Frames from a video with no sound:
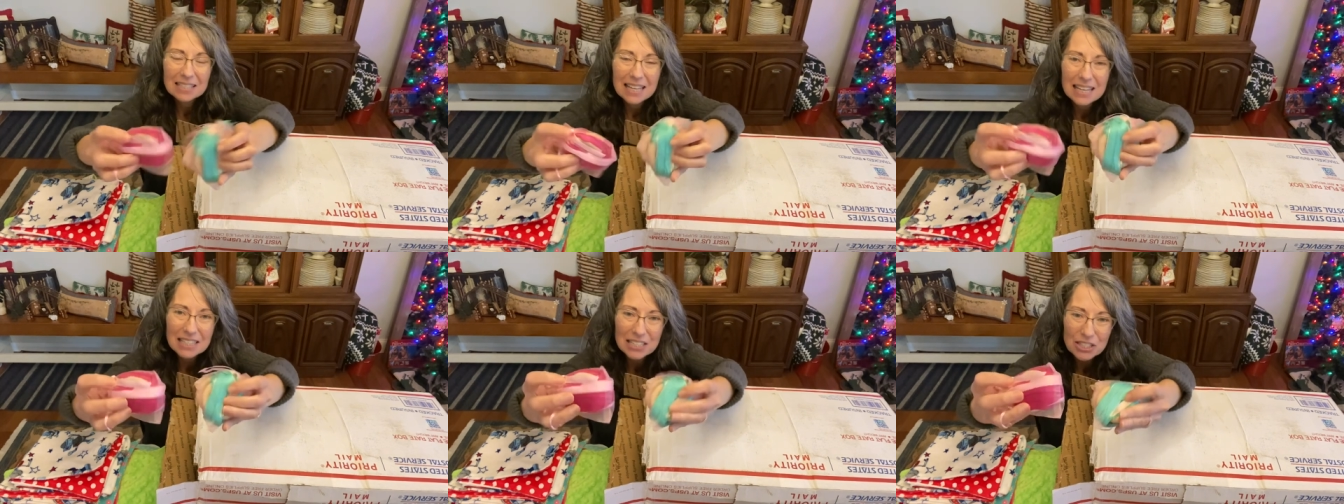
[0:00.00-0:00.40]

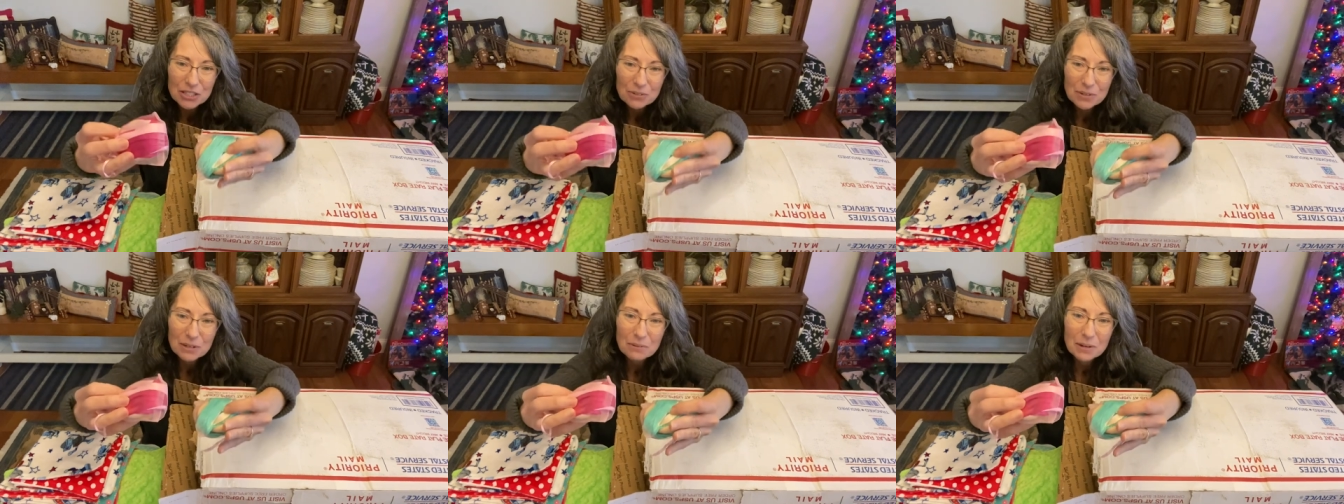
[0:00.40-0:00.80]
Last
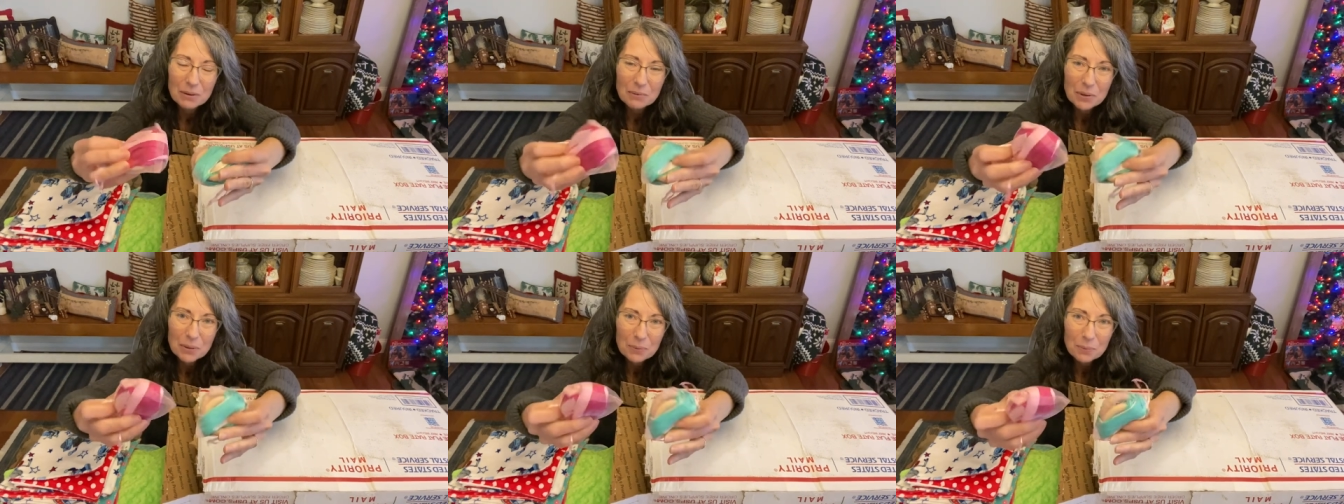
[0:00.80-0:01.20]
year we went
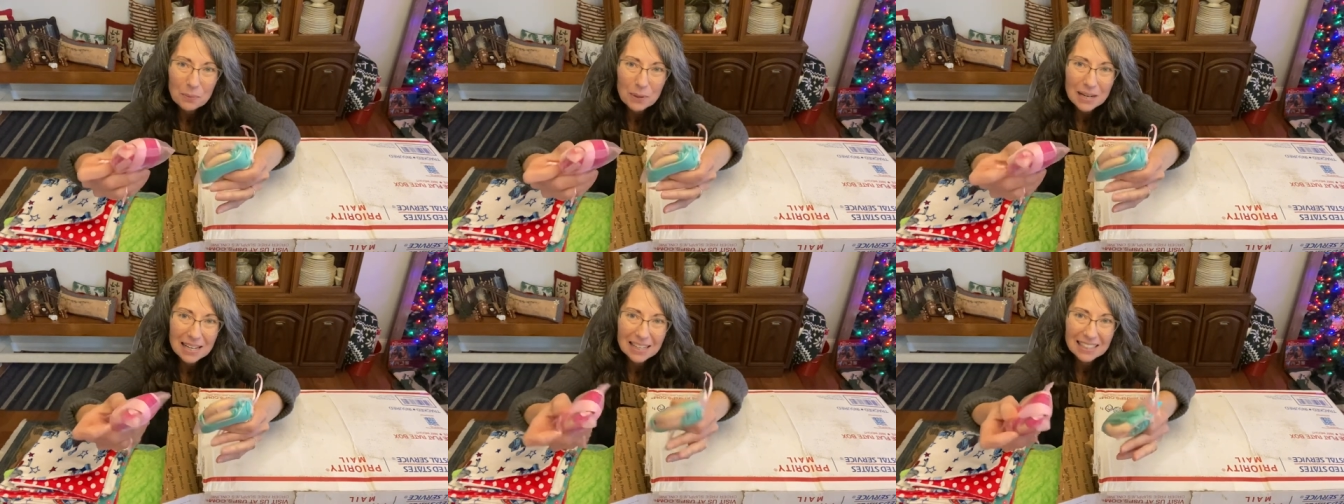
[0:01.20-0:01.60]
with
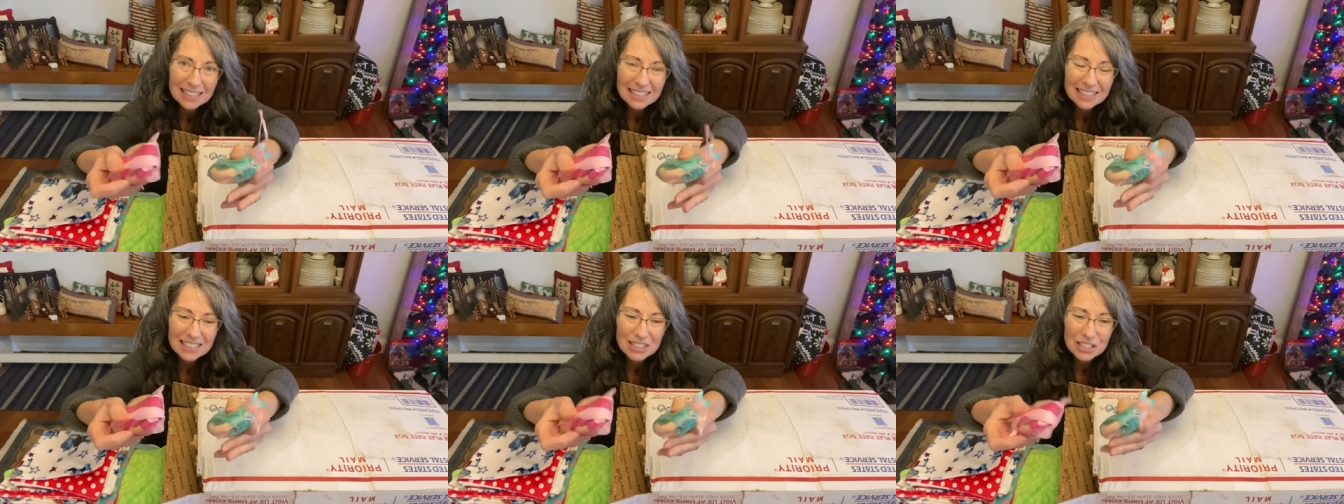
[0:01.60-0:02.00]
one
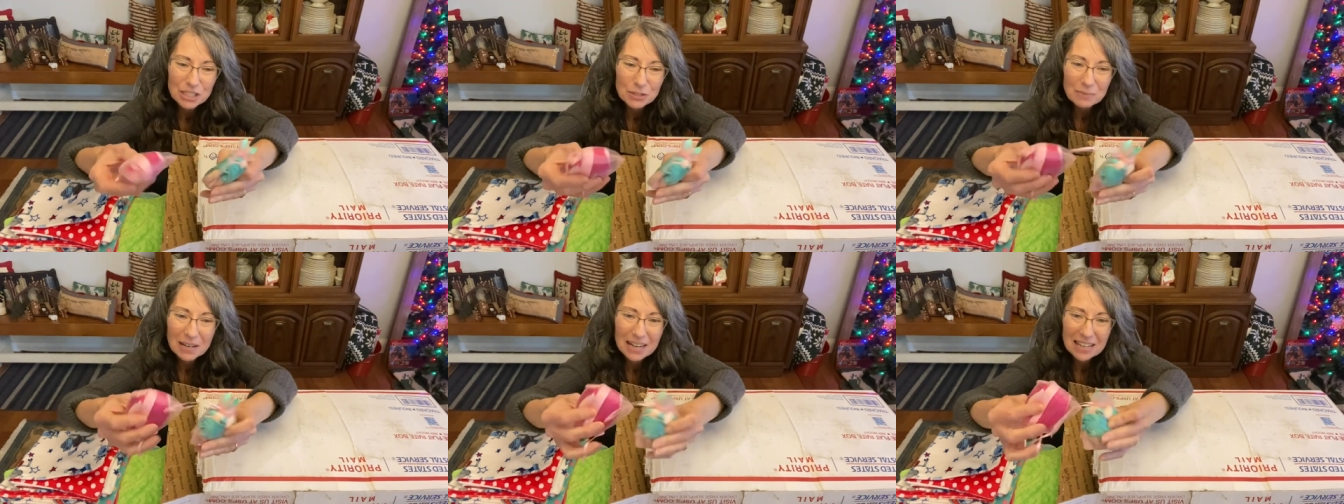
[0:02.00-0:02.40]
in each
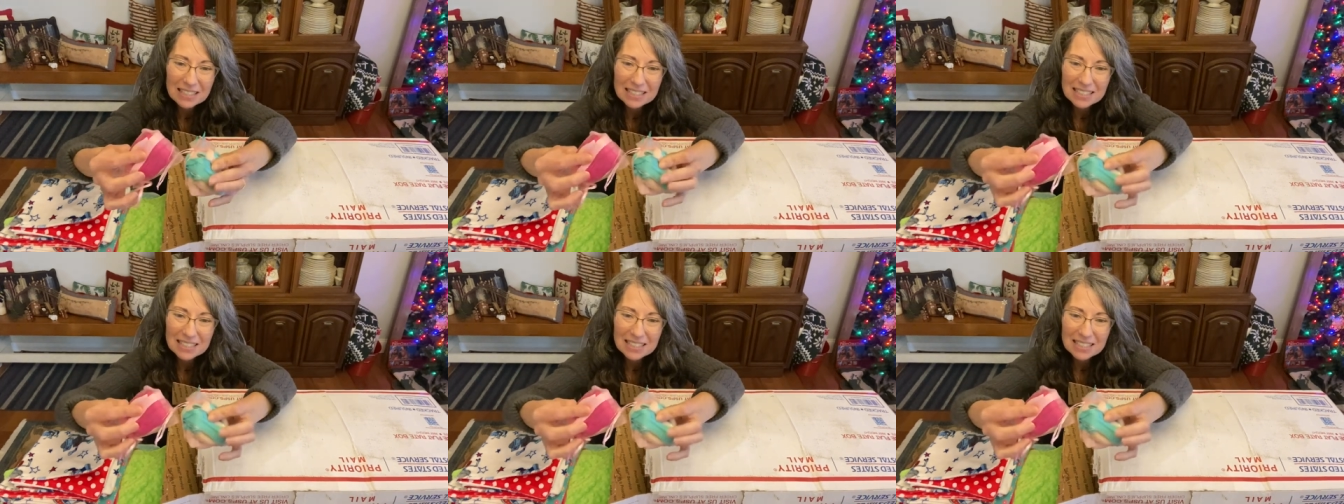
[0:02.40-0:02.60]
shoebox.